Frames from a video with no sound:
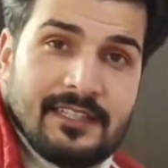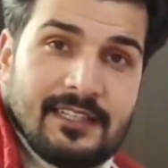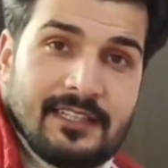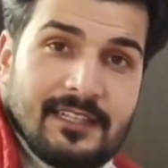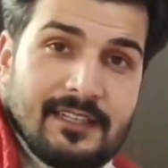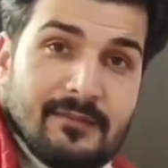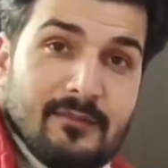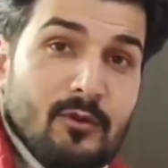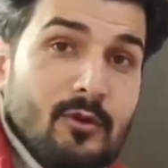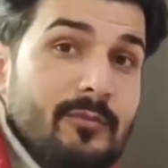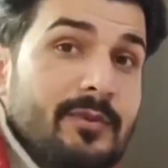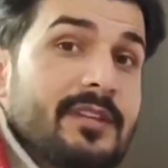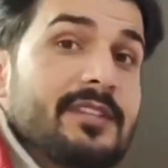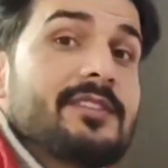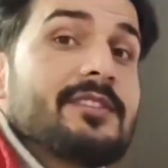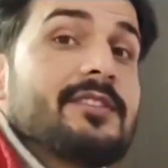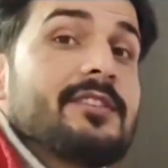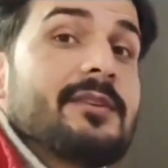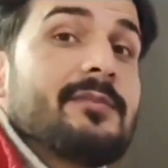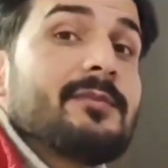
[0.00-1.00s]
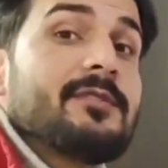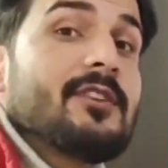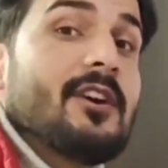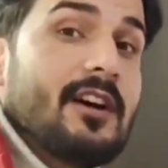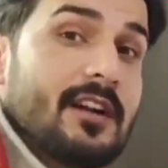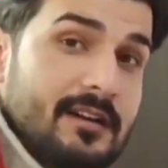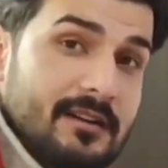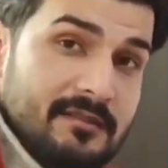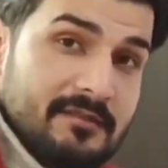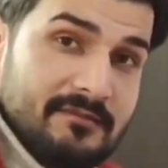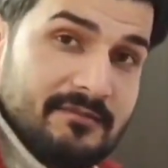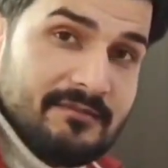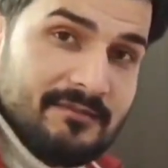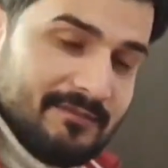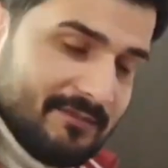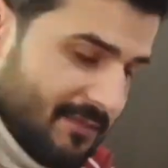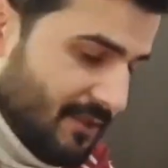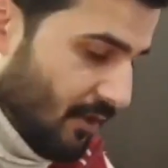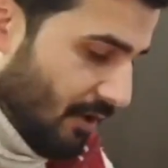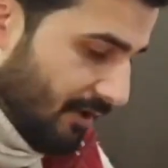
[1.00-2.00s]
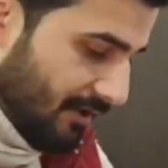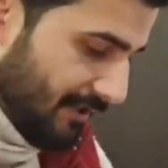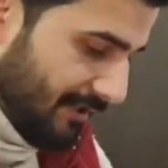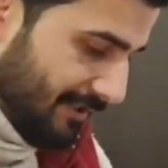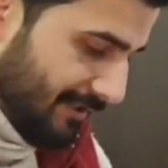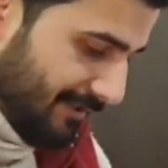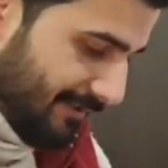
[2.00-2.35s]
Möbius strips or not.